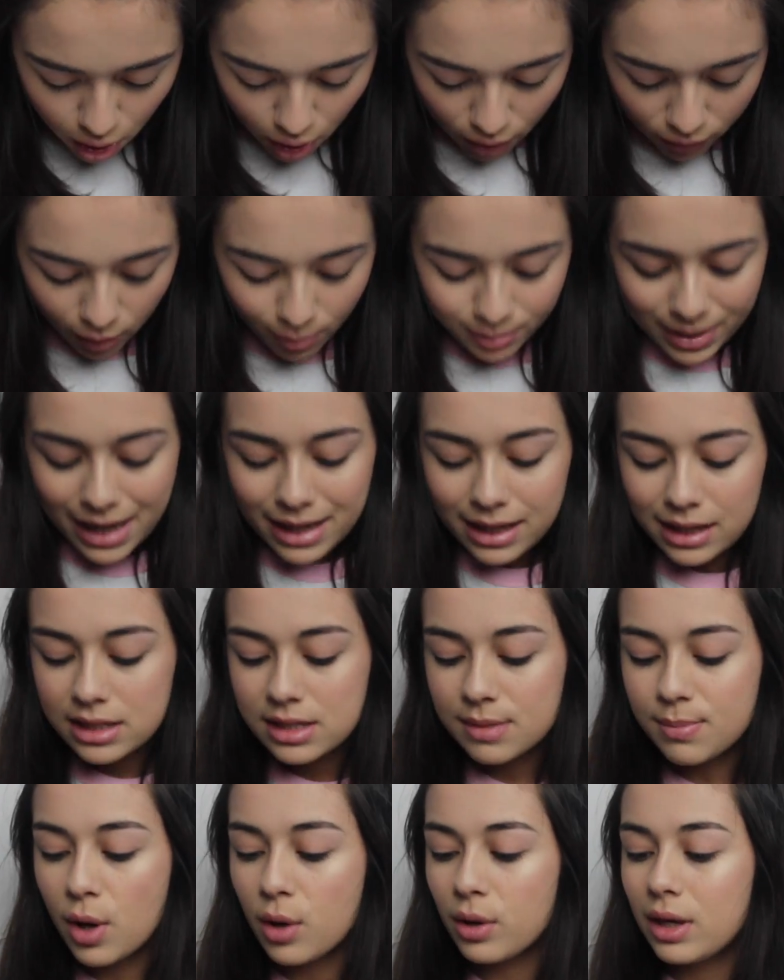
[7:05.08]
from Naked
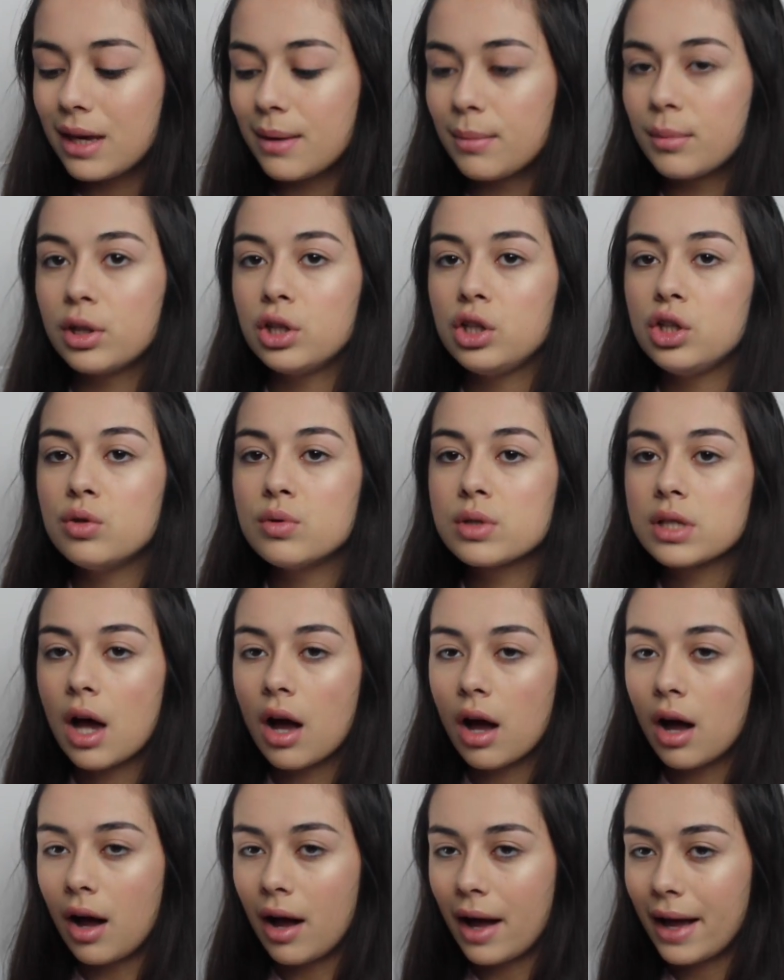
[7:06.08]
Smoky, I'm going to use
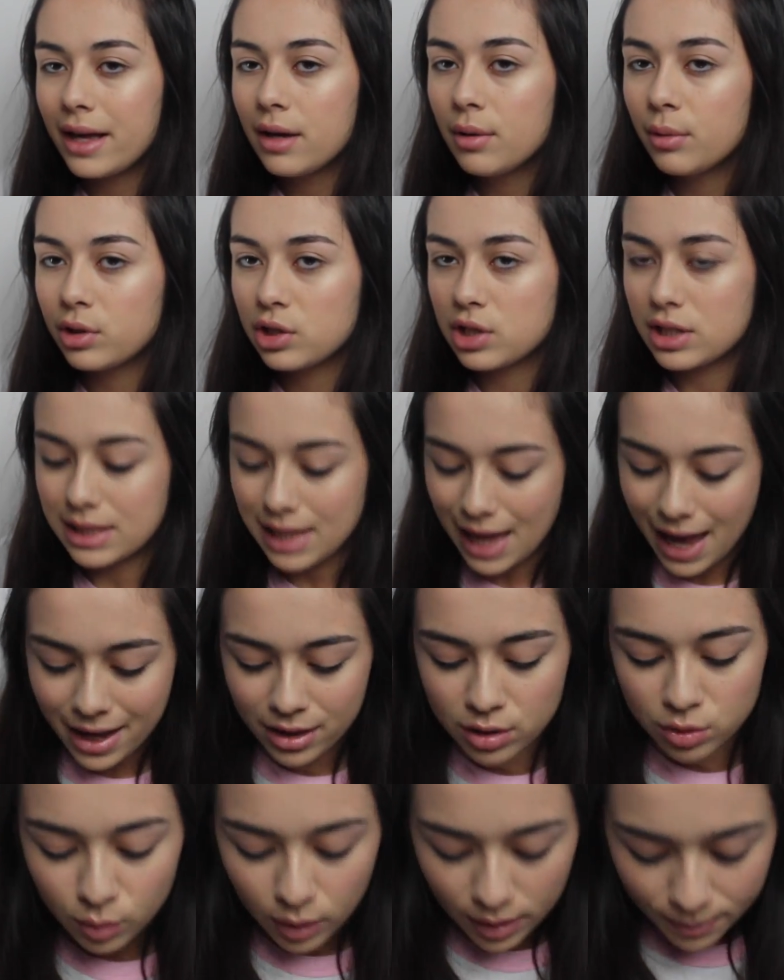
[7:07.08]
High, which is the
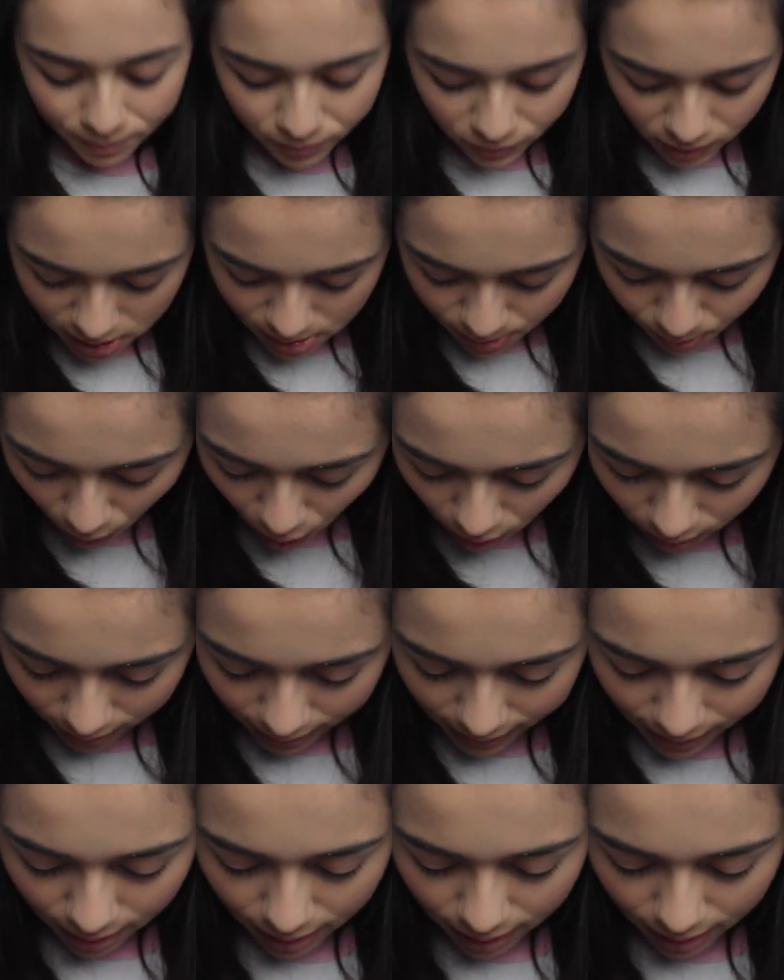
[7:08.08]
end one, the sparkly